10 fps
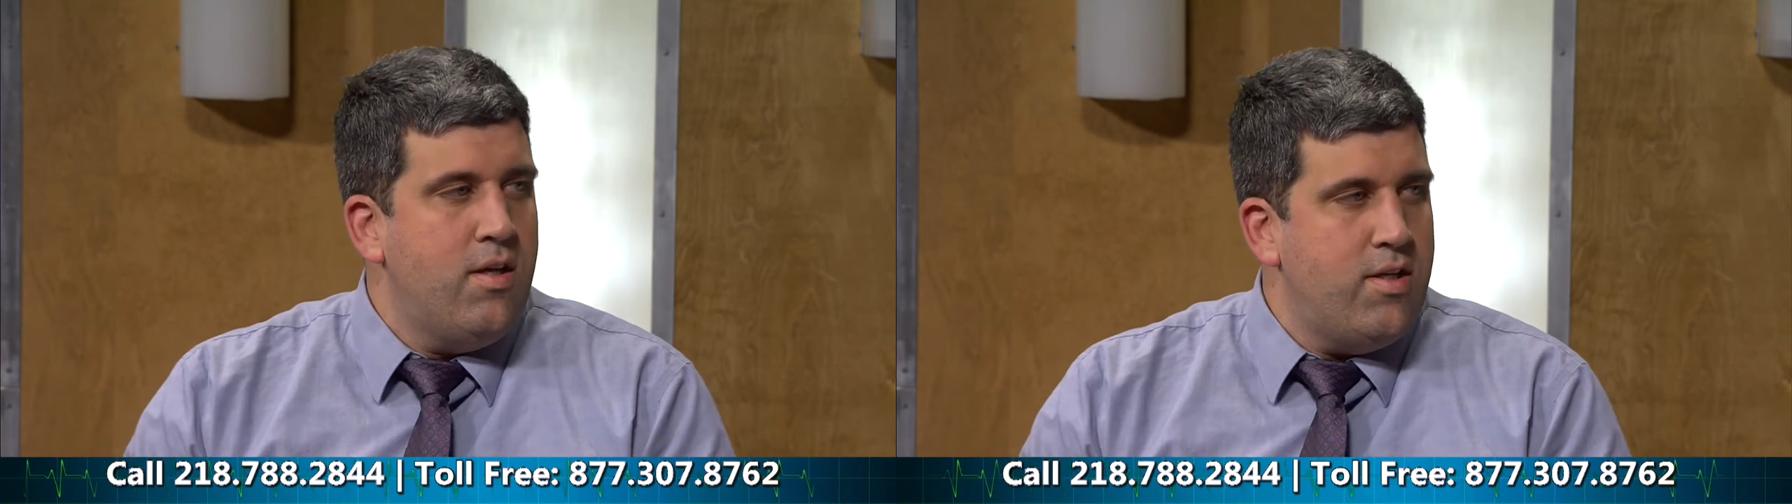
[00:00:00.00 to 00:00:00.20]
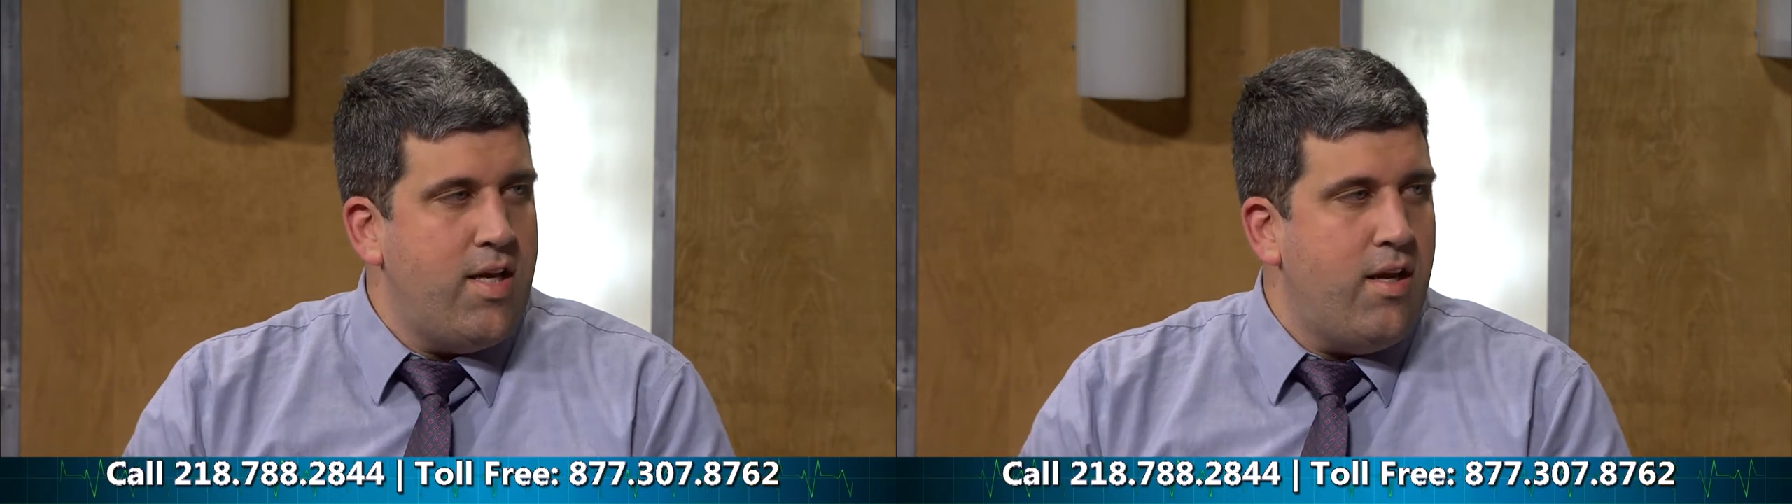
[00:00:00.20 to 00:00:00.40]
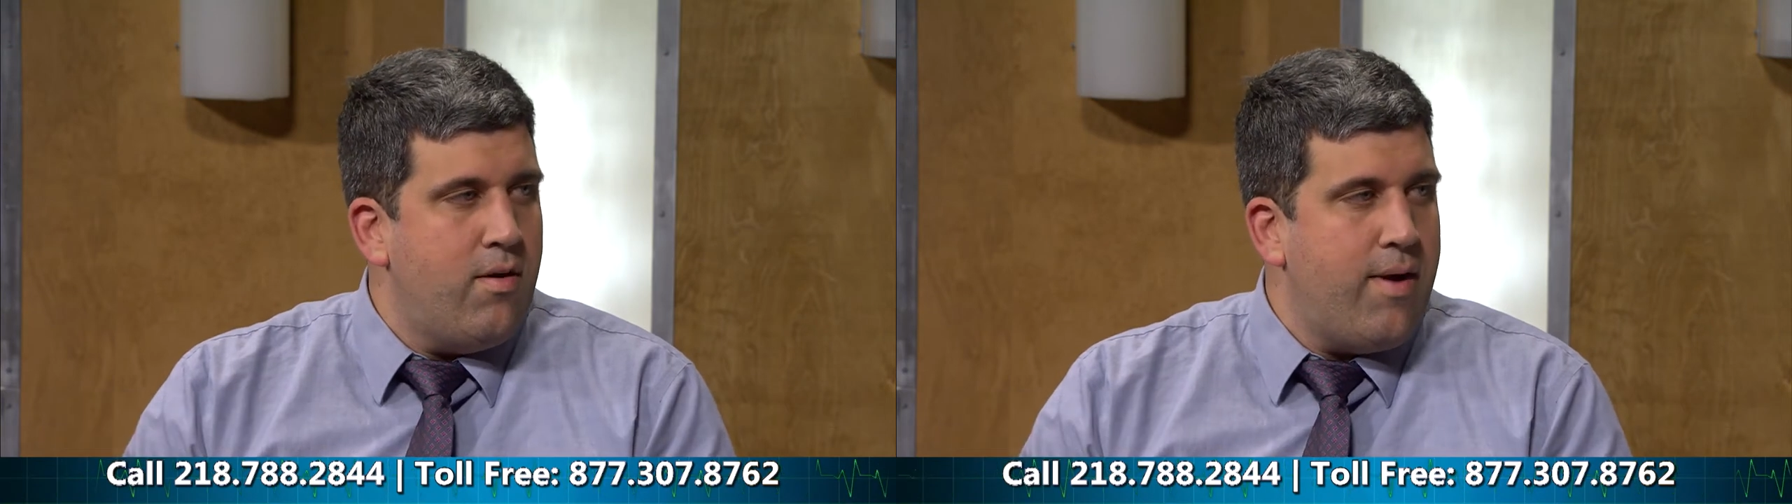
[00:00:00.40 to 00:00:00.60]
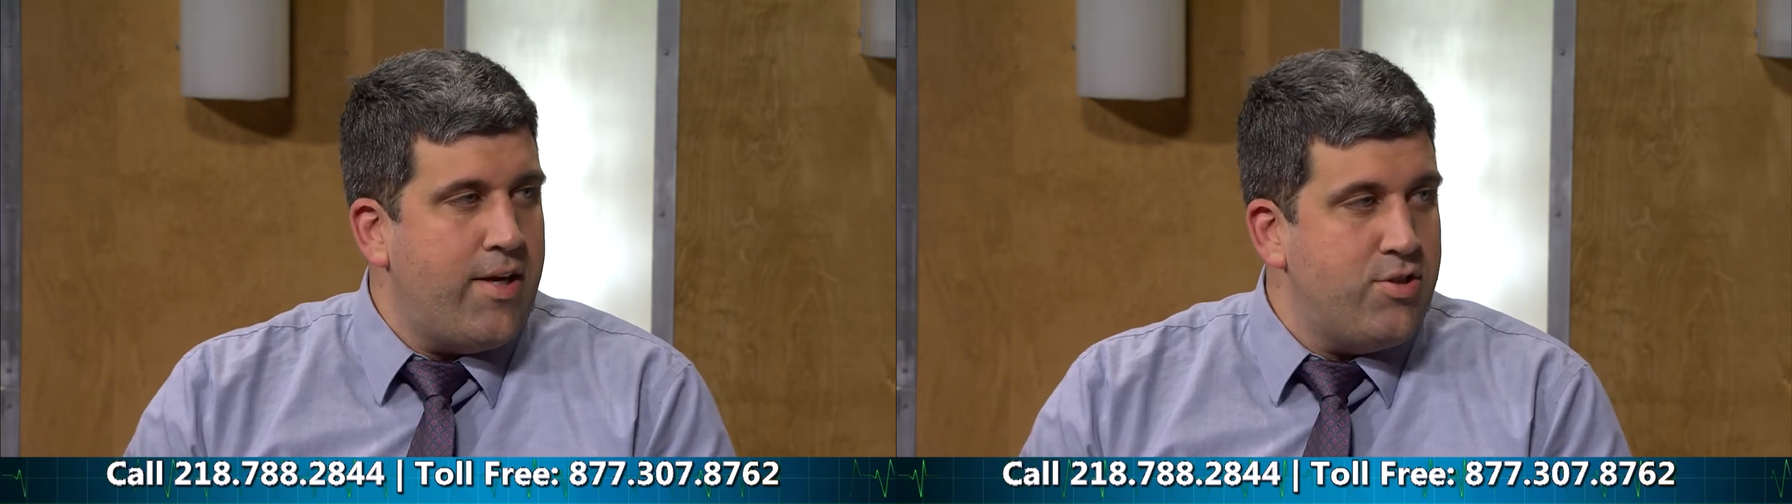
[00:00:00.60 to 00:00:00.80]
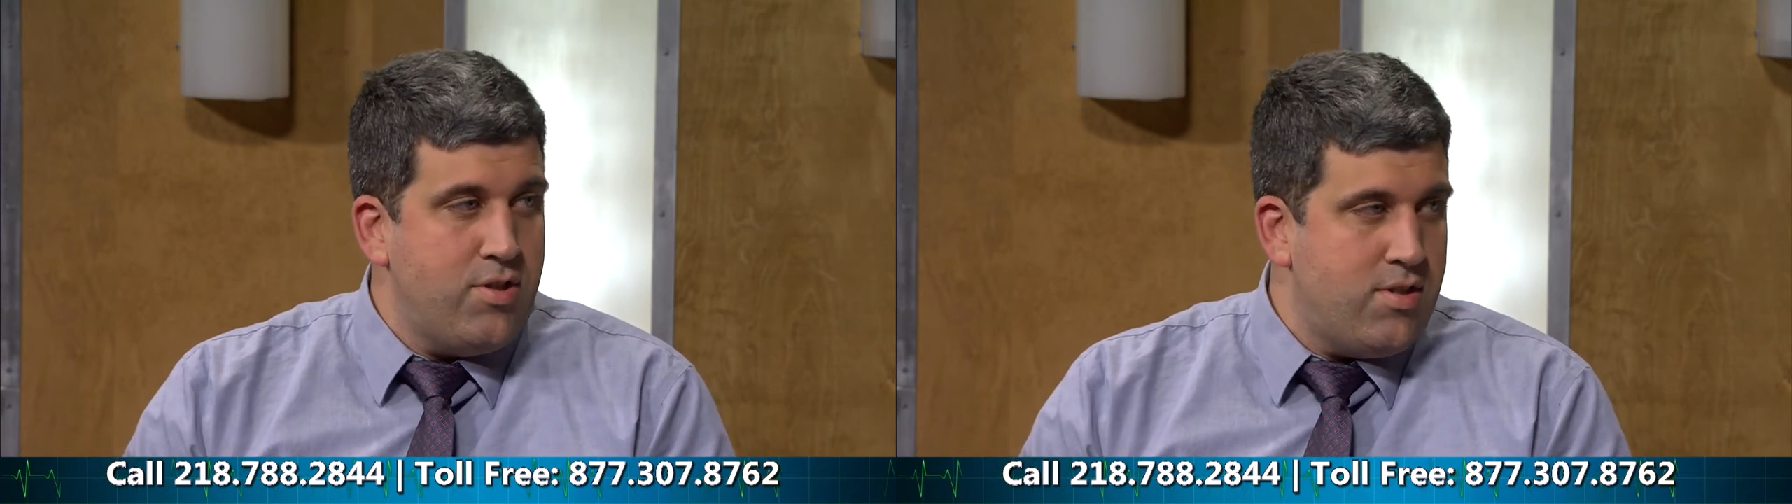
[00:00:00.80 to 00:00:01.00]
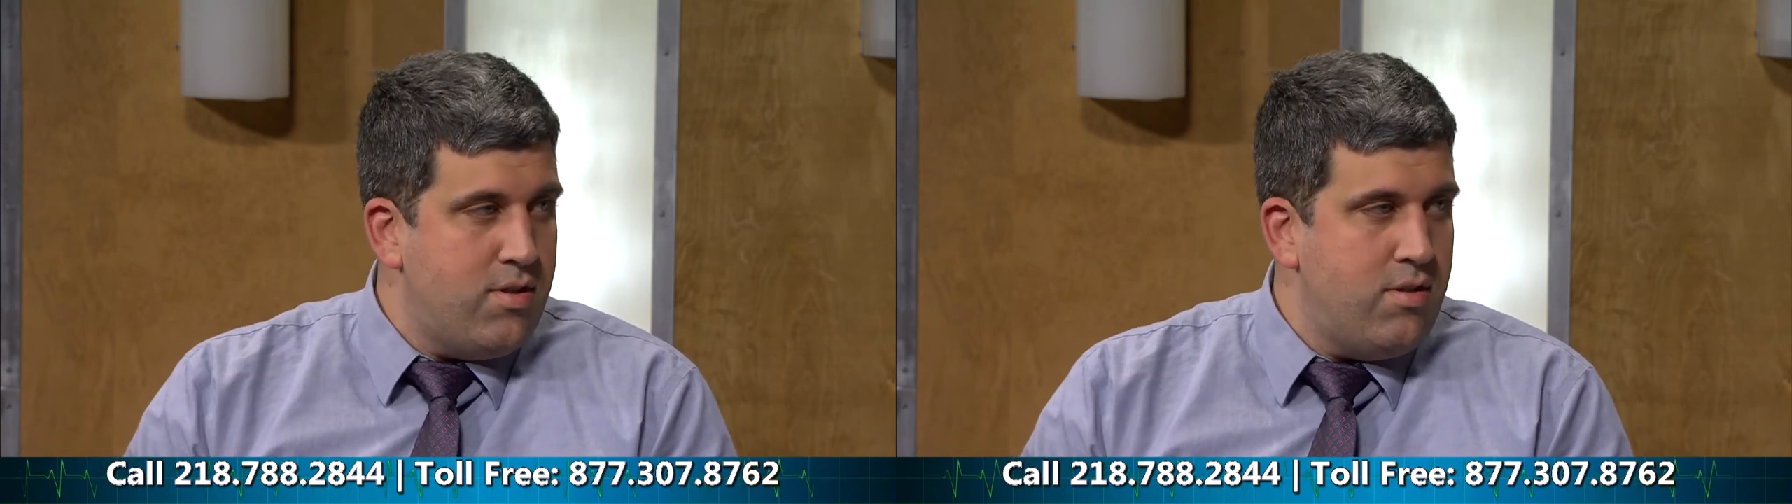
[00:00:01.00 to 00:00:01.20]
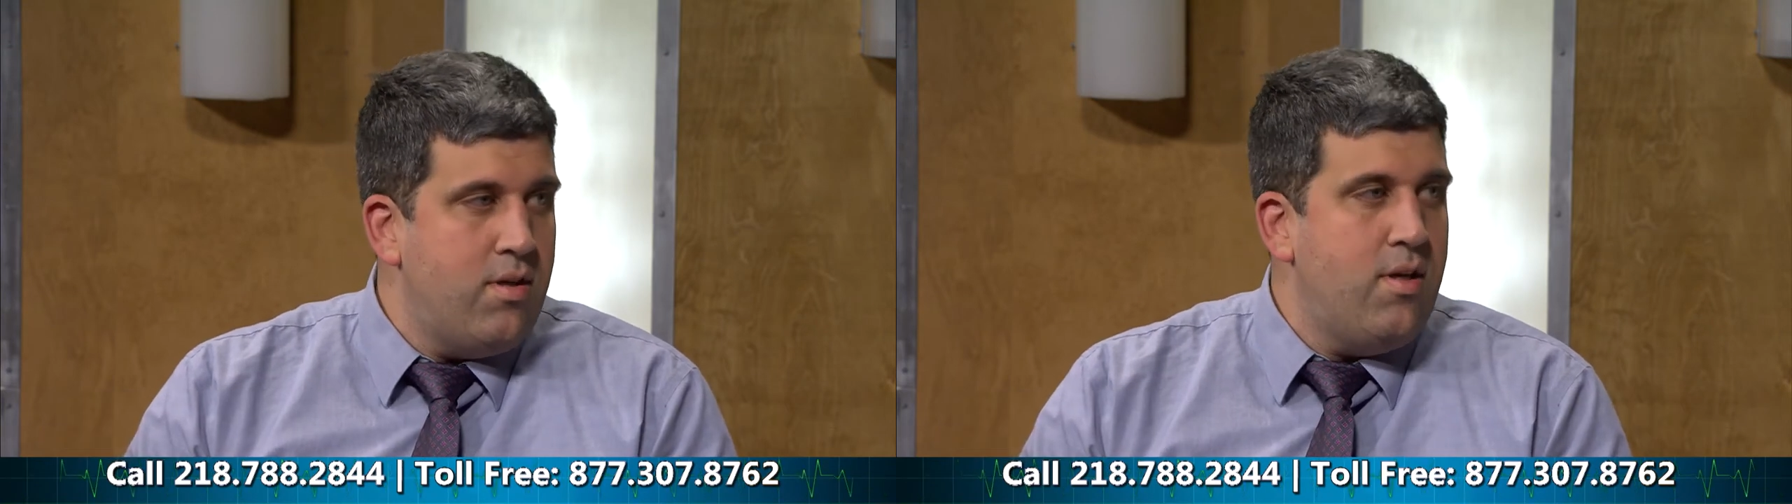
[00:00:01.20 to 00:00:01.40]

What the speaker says: attaining erections, and